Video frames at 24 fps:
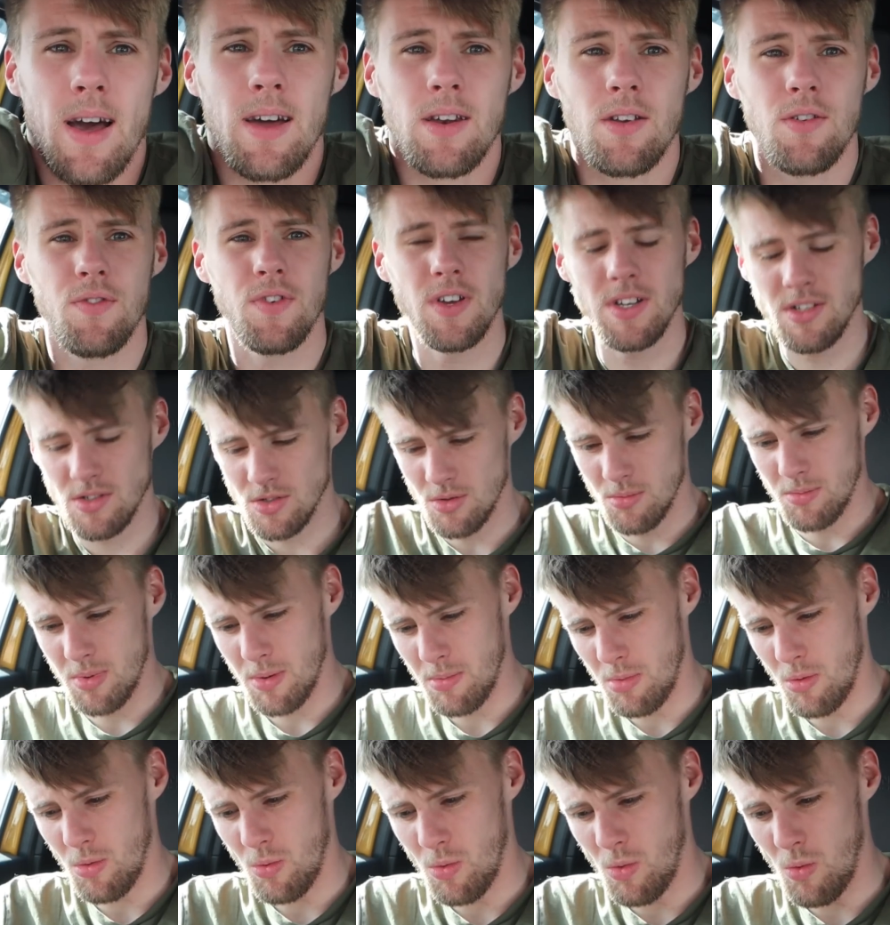And I think some
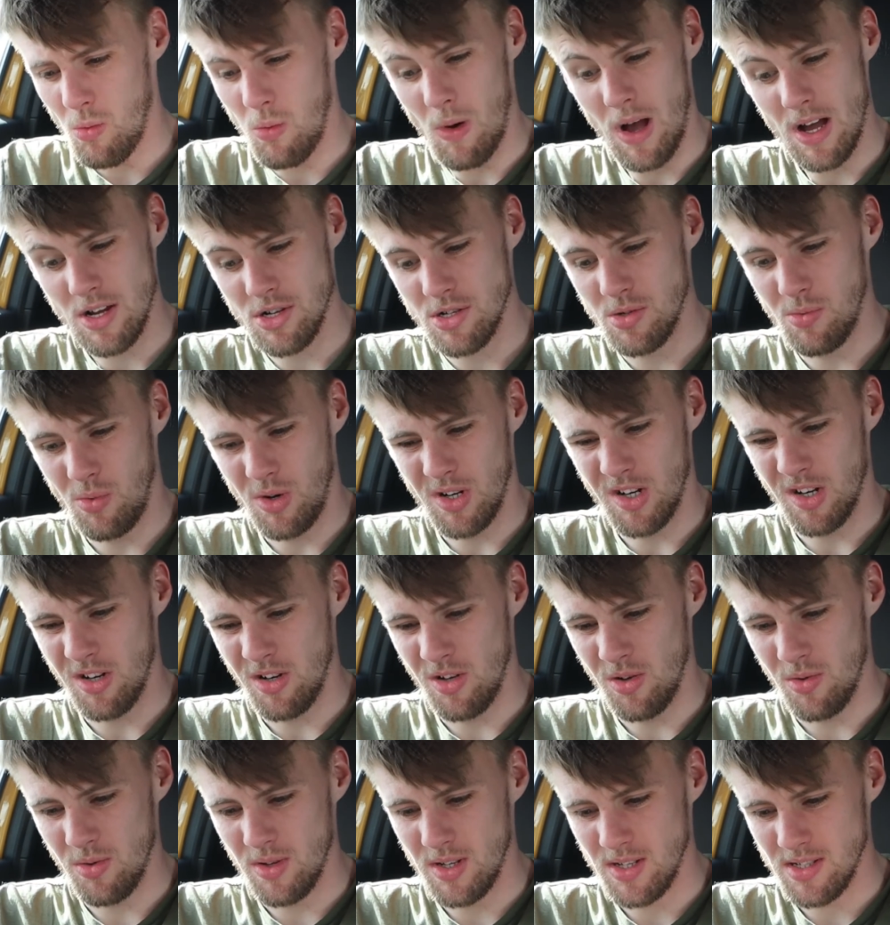people will actually want to
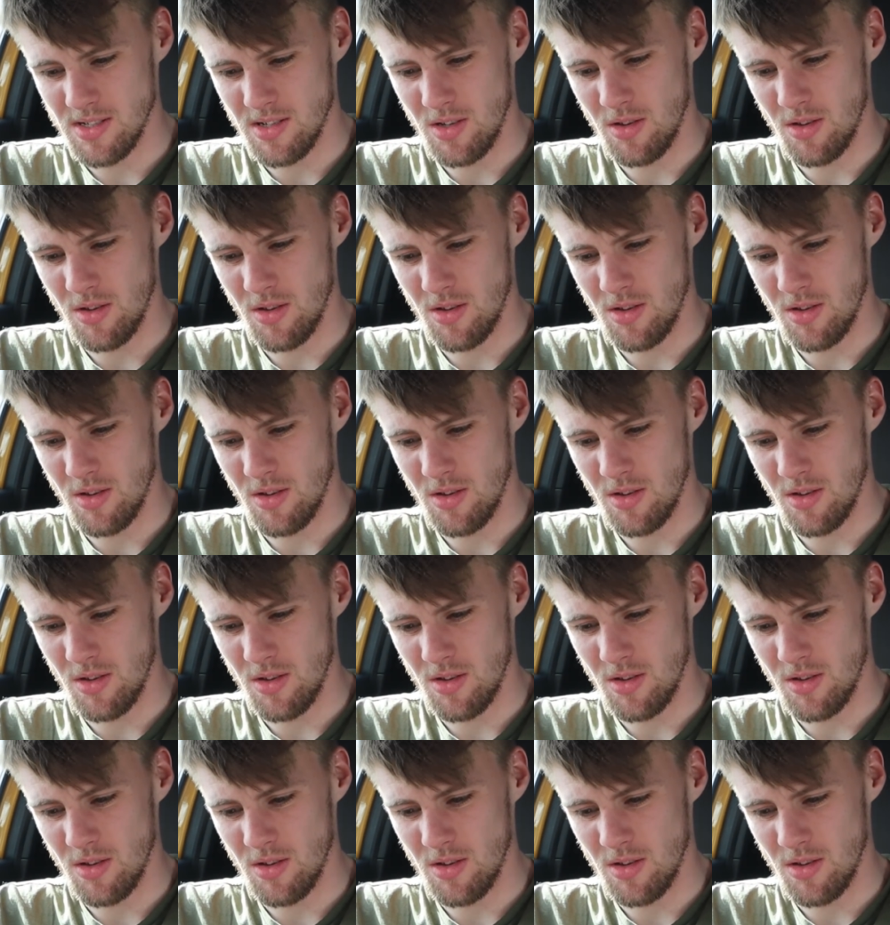know this.